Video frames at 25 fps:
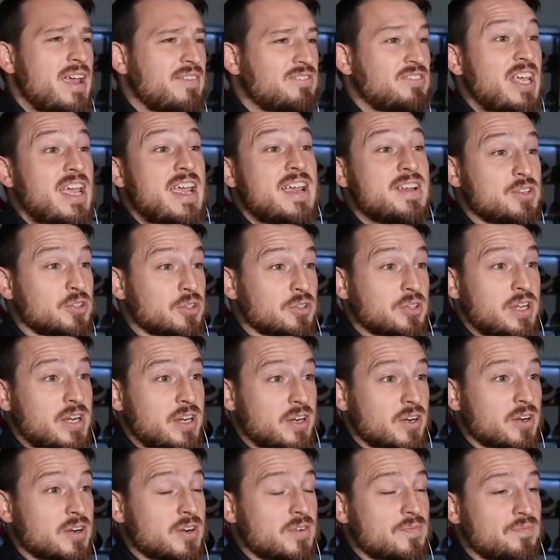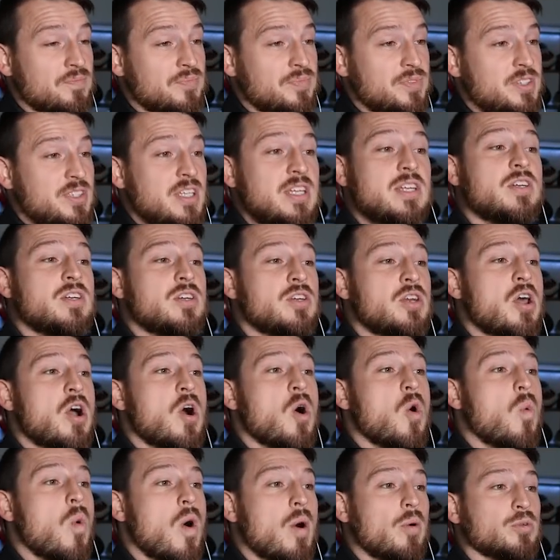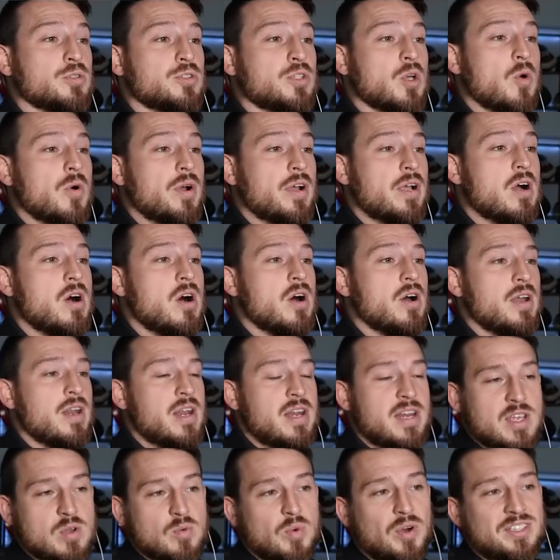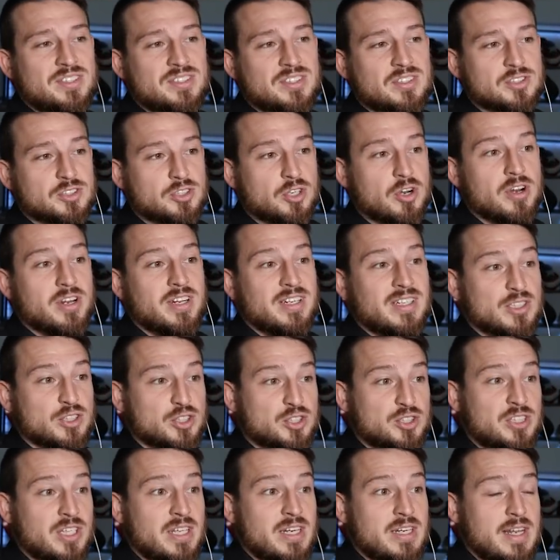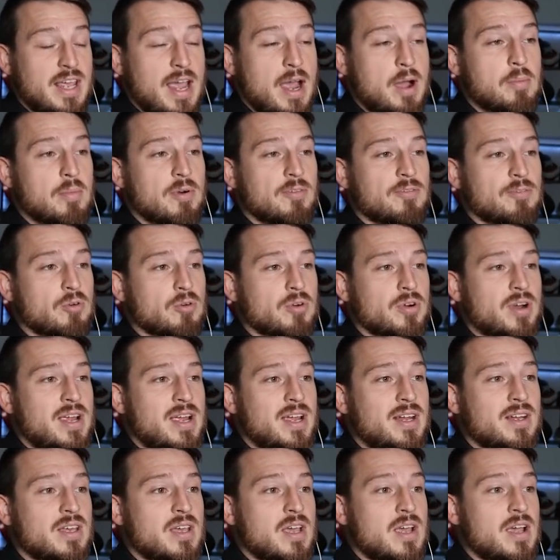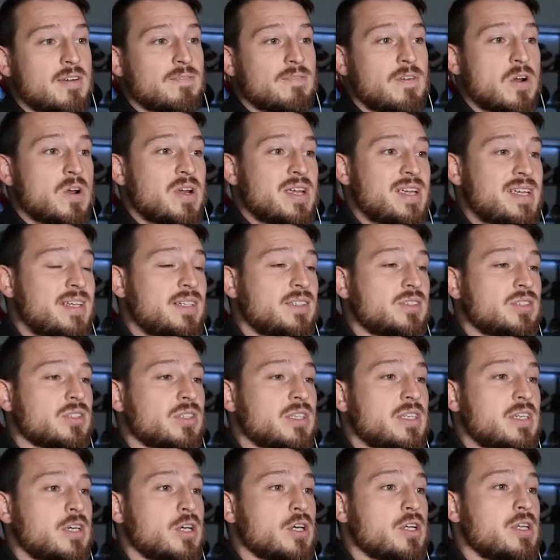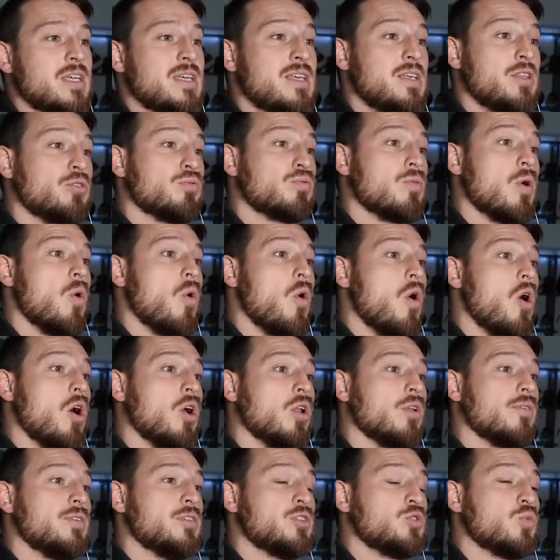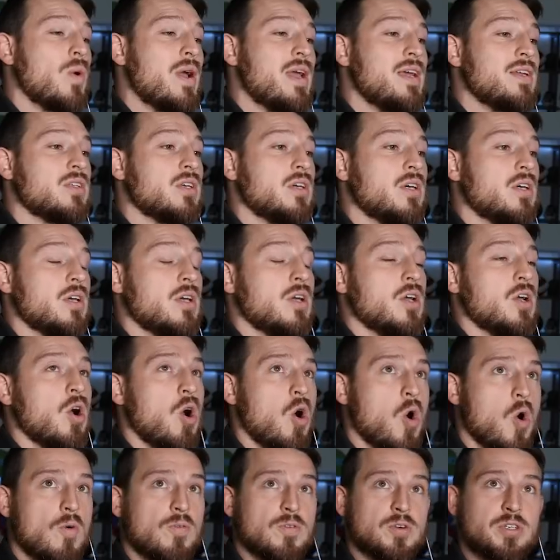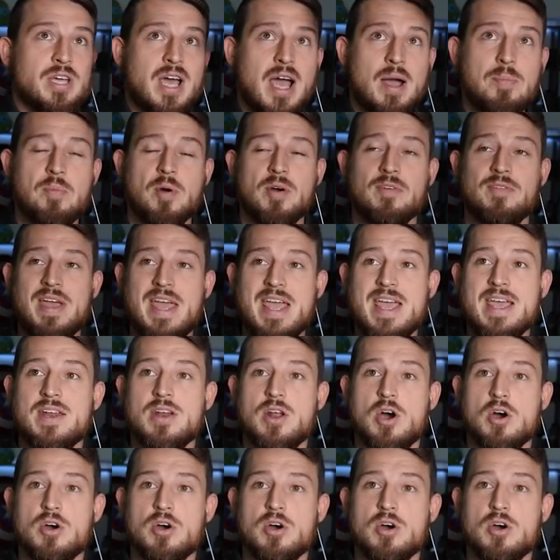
If Daniel here didn't know what was going on and he wasn't starting to sit down beforehand, very easily could he throw all of his weight over top of and